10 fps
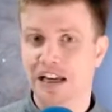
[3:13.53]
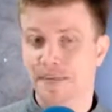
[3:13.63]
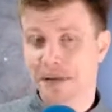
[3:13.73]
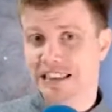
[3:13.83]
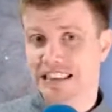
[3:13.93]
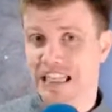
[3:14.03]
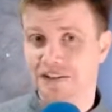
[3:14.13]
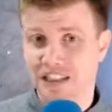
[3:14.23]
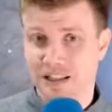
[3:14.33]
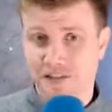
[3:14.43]
maybe
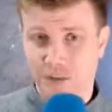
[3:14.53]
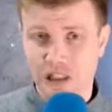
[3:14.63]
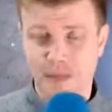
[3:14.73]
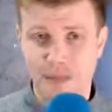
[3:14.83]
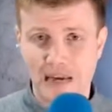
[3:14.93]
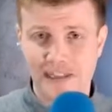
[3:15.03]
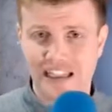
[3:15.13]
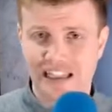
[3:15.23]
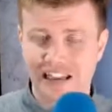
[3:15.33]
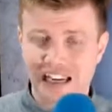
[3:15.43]
7 if I'm really
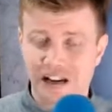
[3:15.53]
babying it,